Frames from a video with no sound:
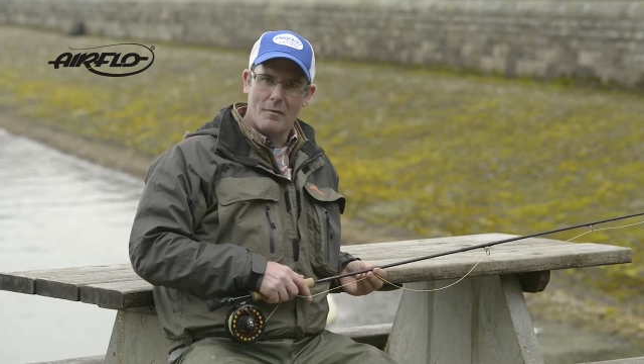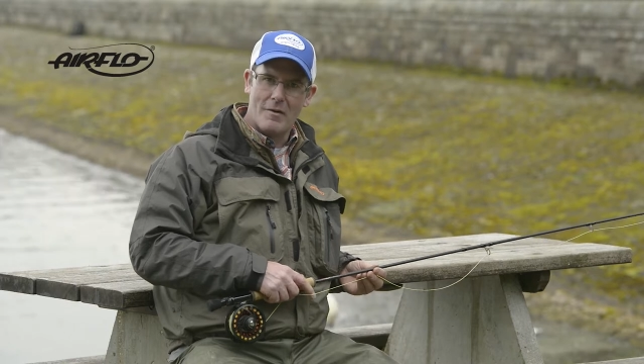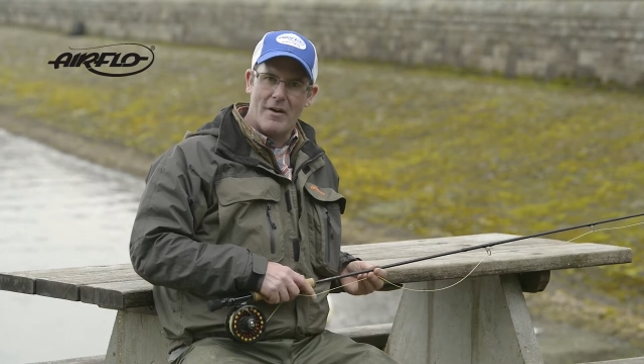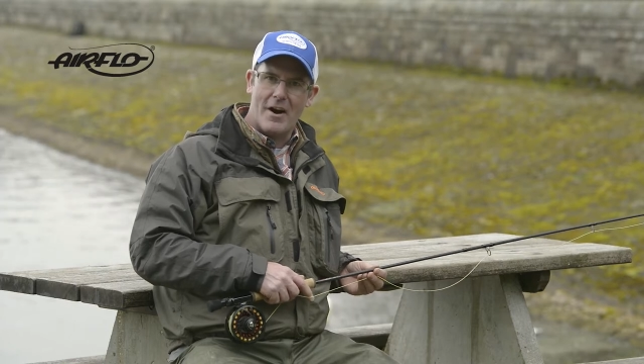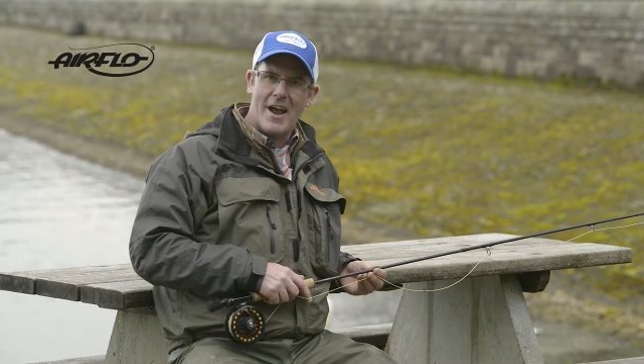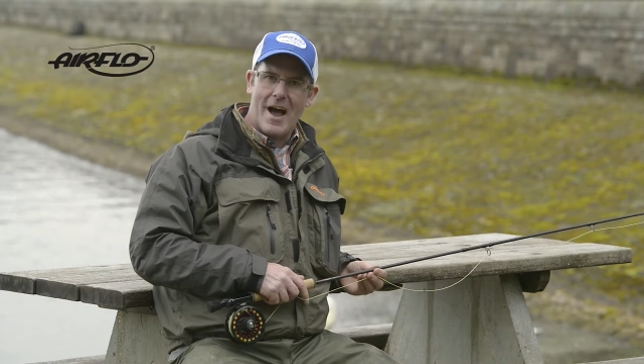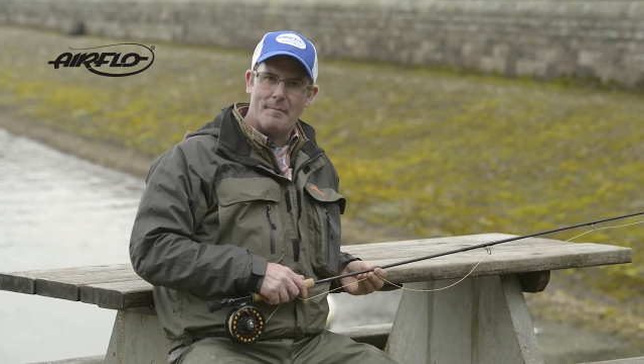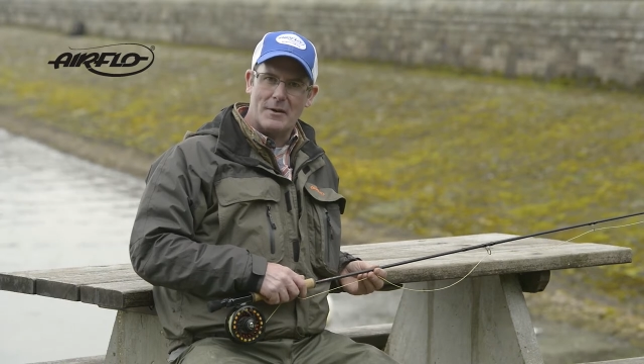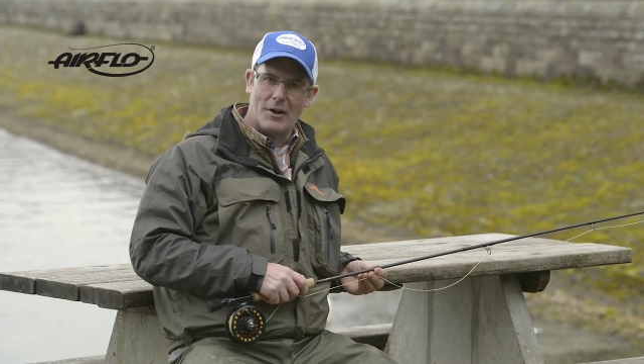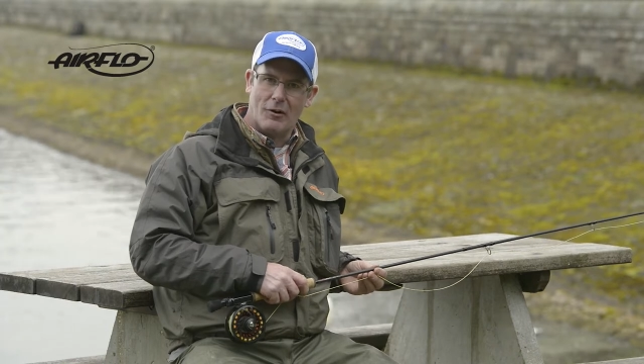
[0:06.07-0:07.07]
we're very
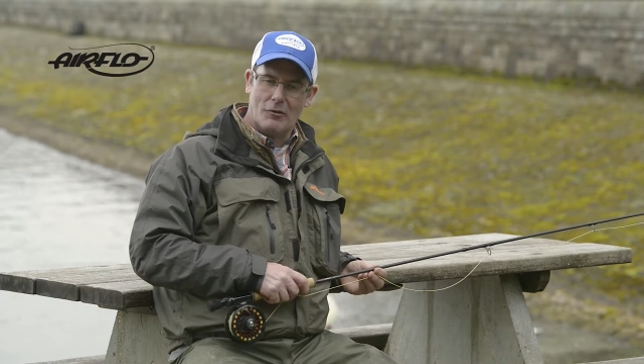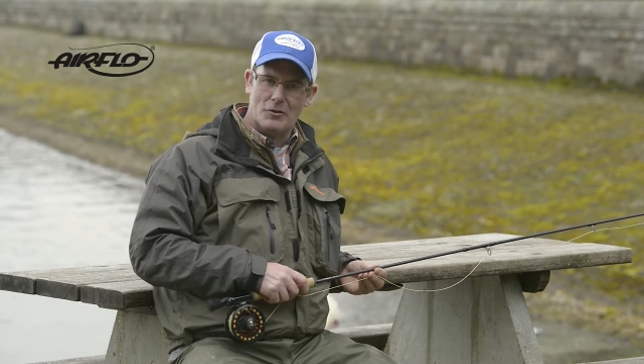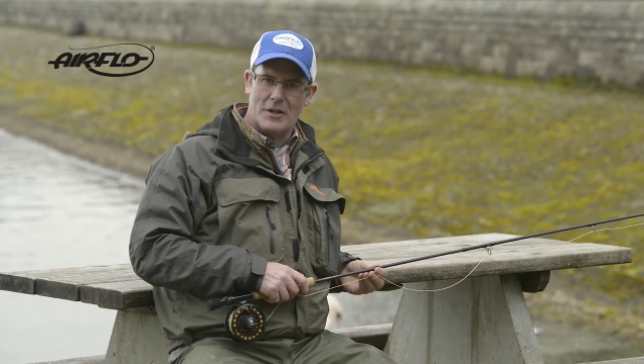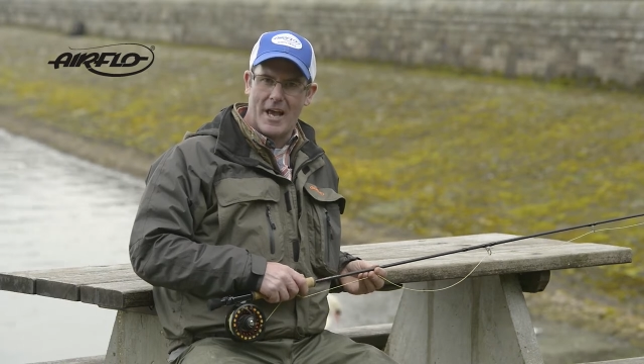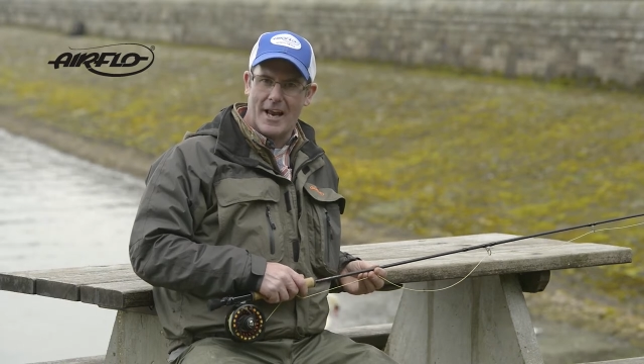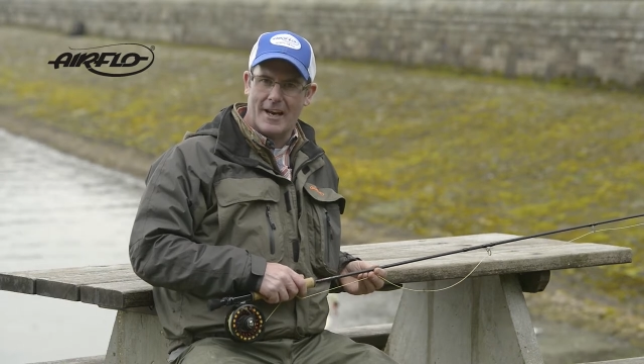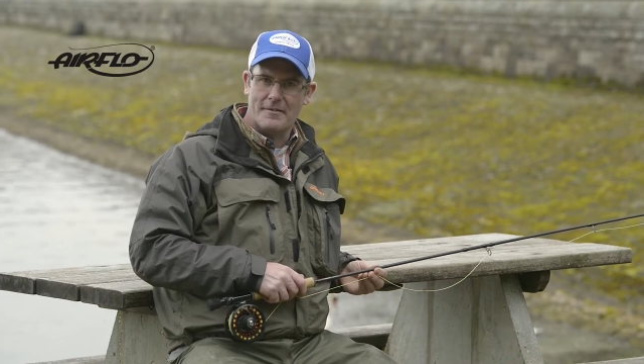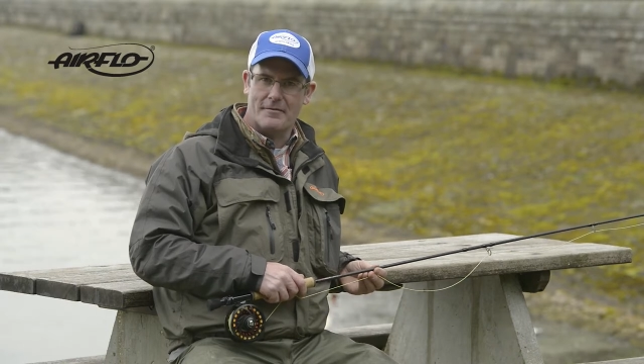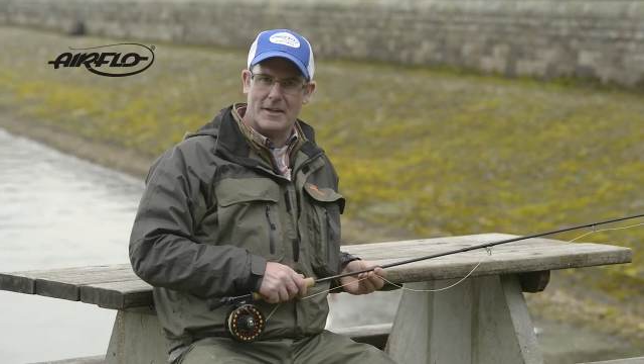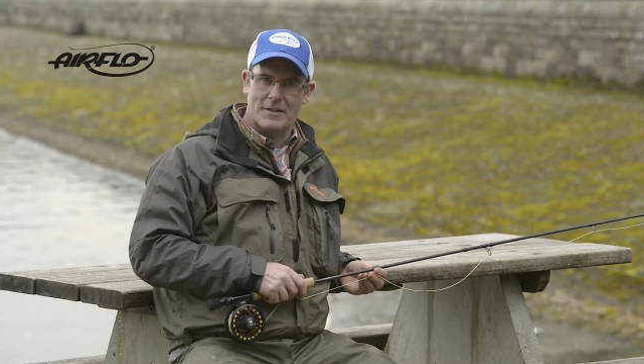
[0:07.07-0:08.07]
happy to launch the
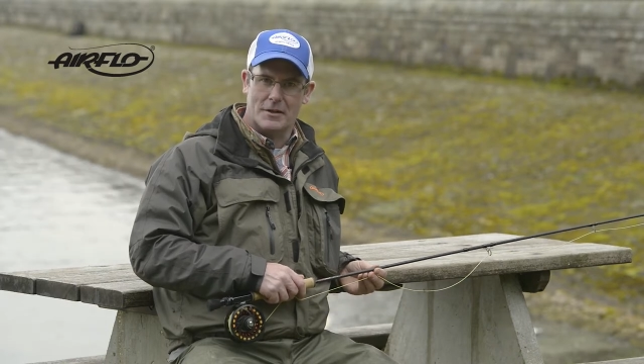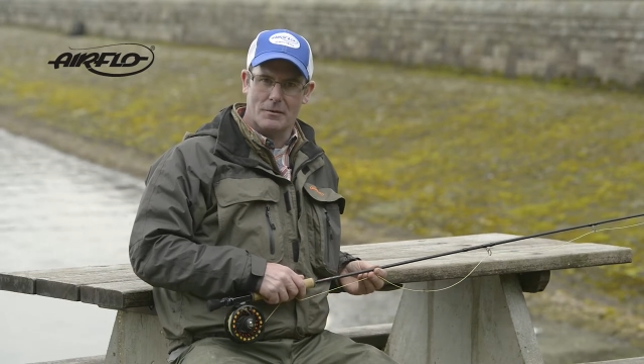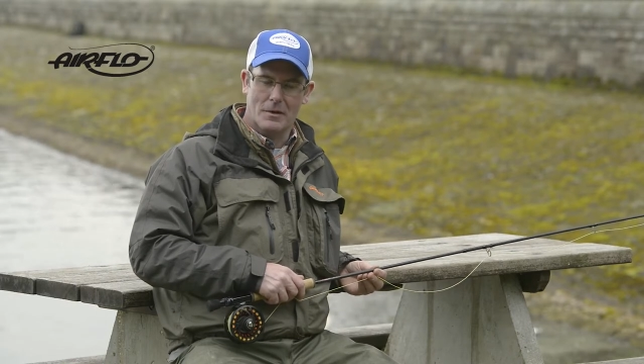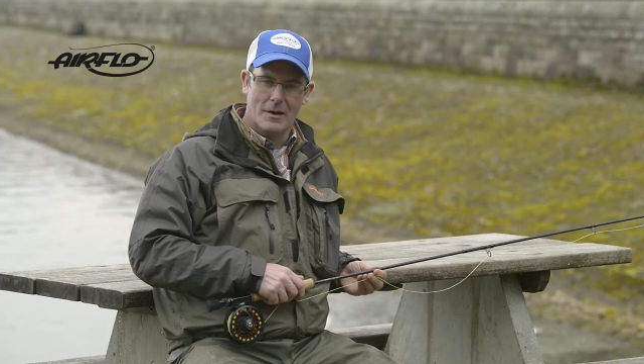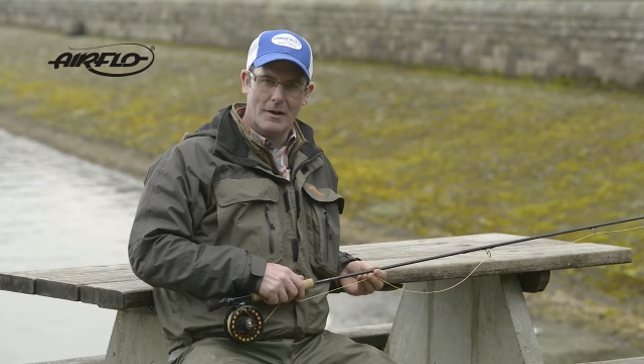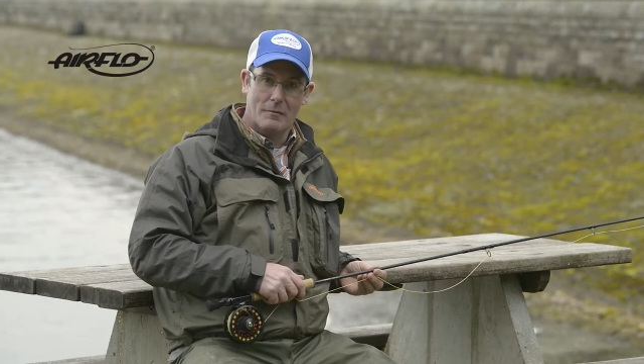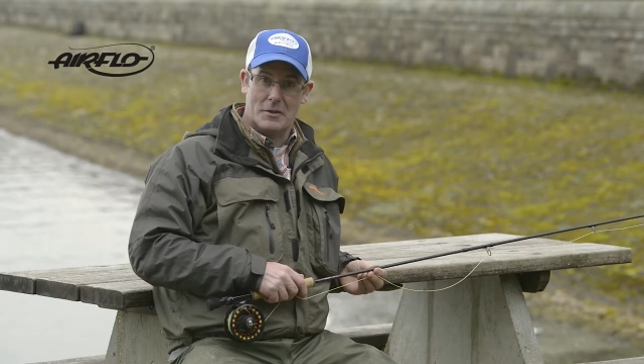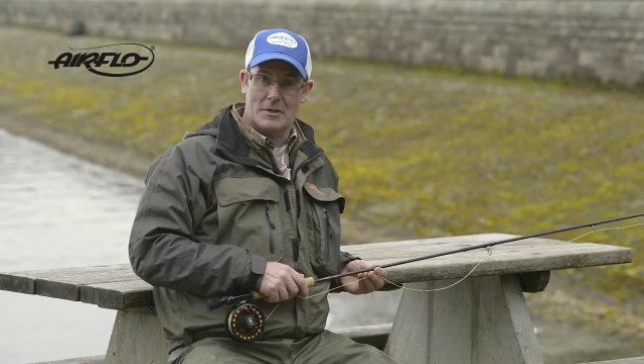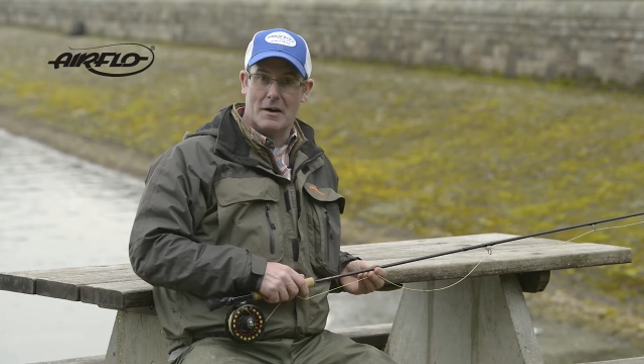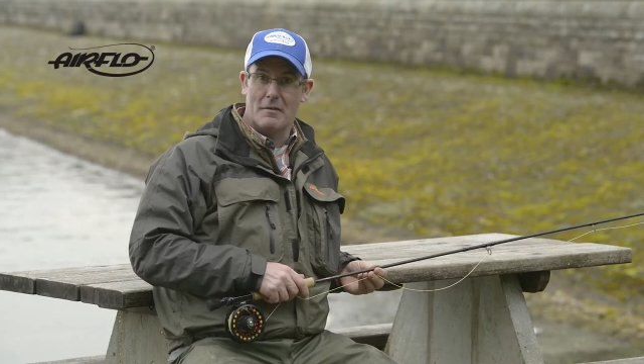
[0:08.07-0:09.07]
Airlite V2,
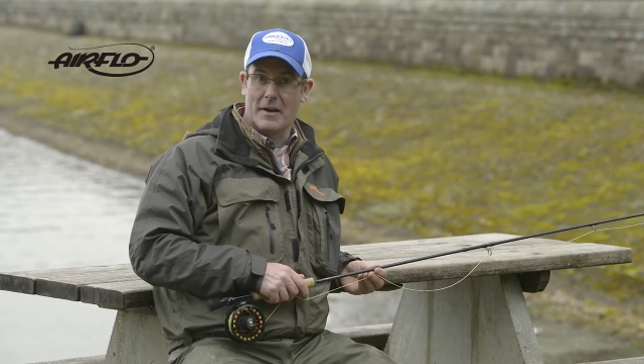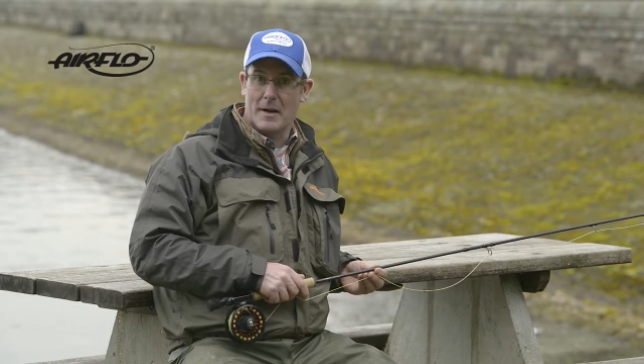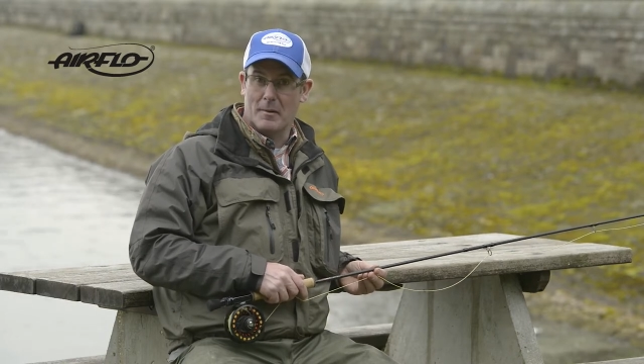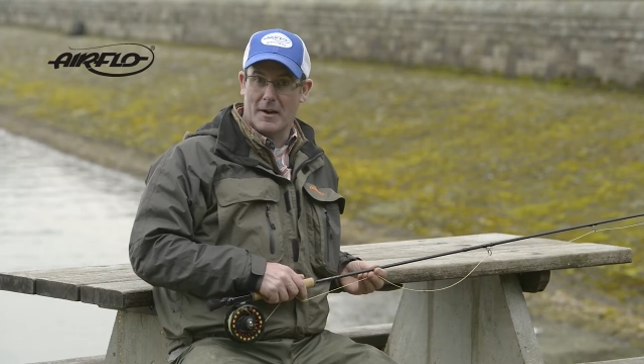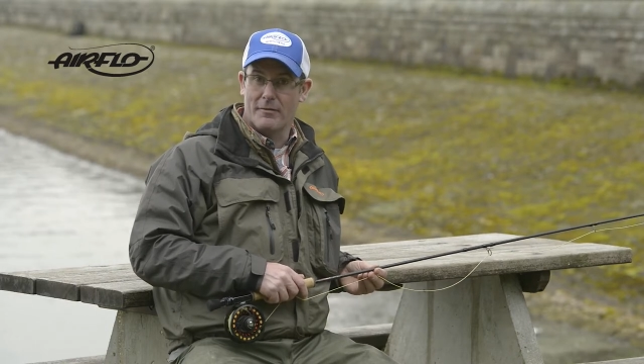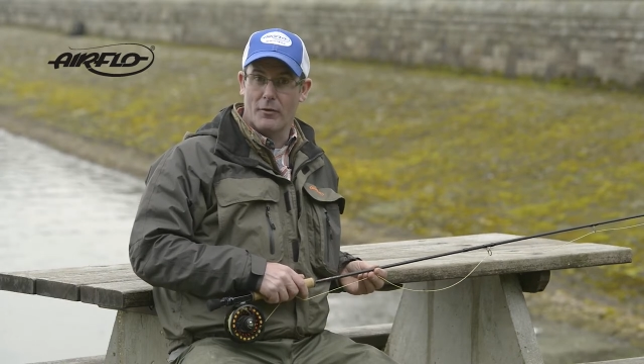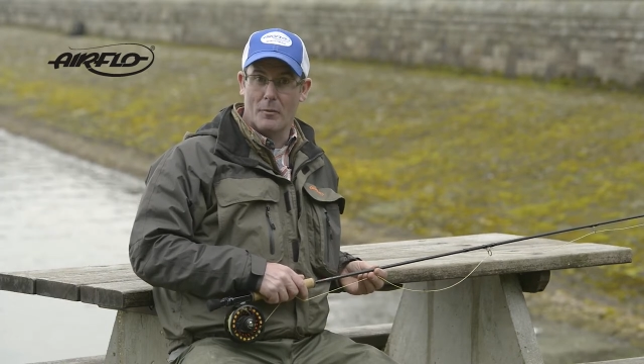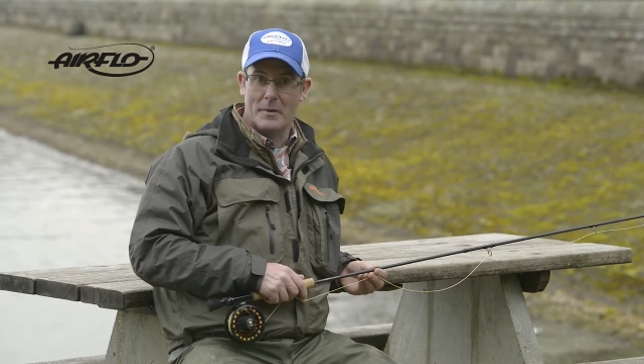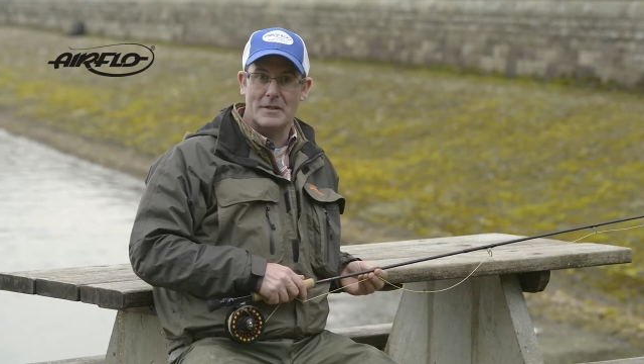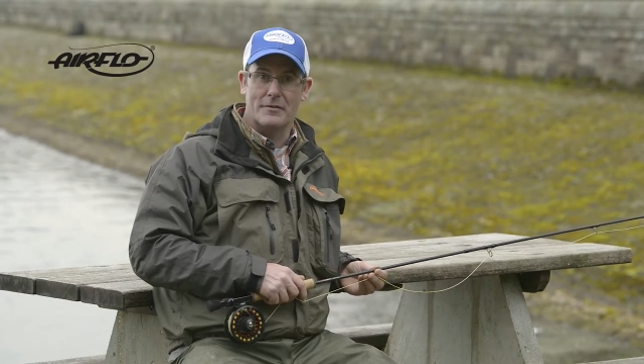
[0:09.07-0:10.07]
which is now available in a
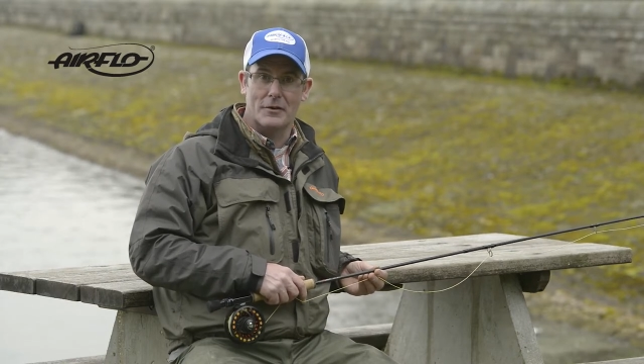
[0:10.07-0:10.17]
four-piece